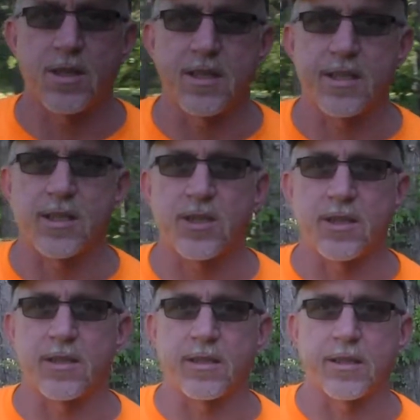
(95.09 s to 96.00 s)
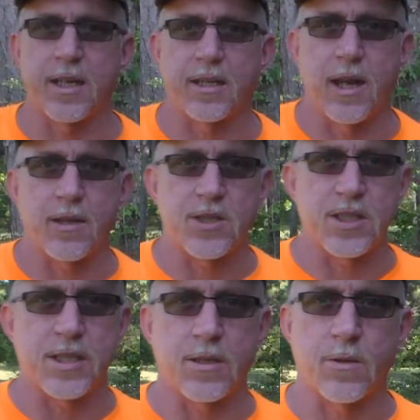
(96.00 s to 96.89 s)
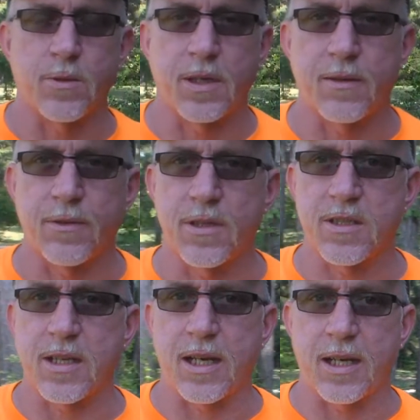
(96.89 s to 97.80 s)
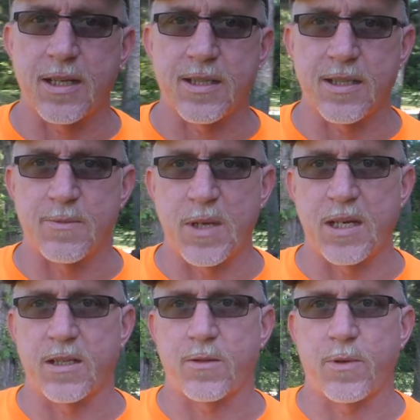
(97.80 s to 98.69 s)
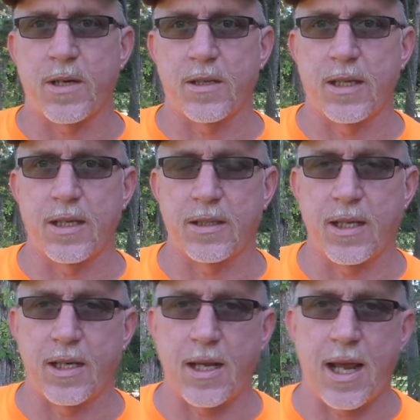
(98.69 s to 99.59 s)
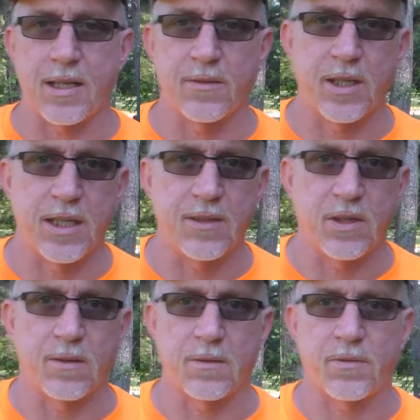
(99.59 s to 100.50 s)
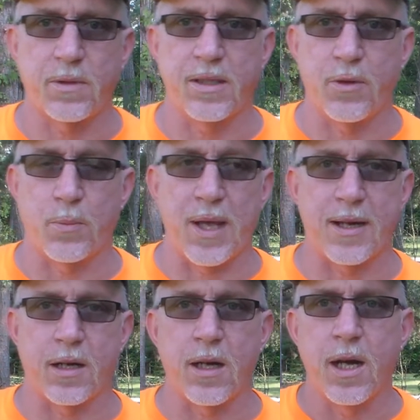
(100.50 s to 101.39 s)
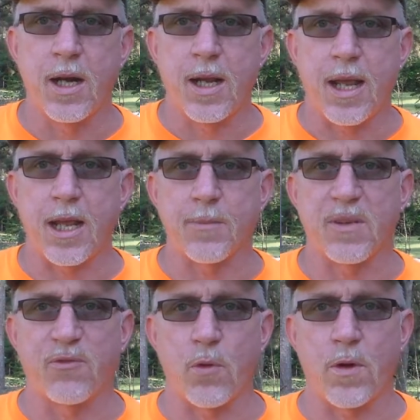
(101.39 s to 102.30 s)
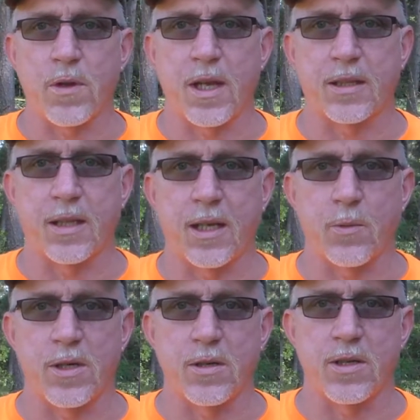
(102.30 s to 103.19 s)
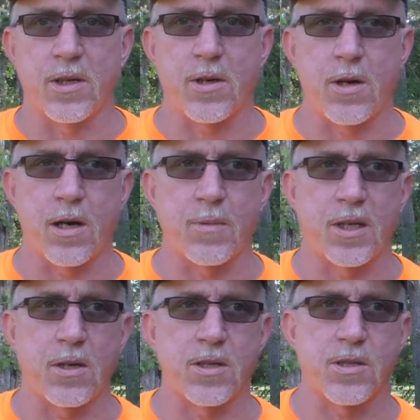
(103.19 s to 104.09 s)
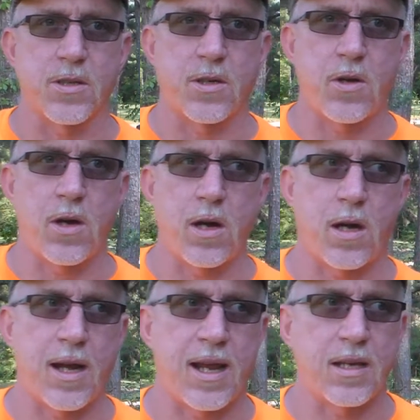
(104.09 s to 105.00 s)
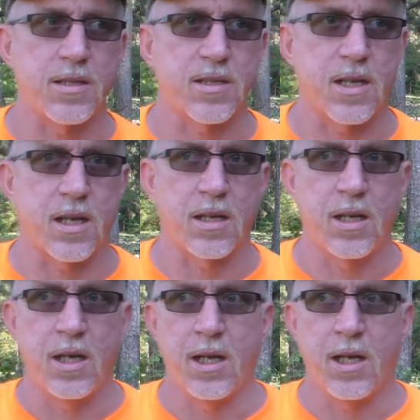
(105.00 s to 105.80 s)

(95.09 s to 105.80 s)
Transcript: transition technology or whatever, I guess it's made it to where they, they activate even even better. And before, like they, when you're in your car, because your car has. Uh,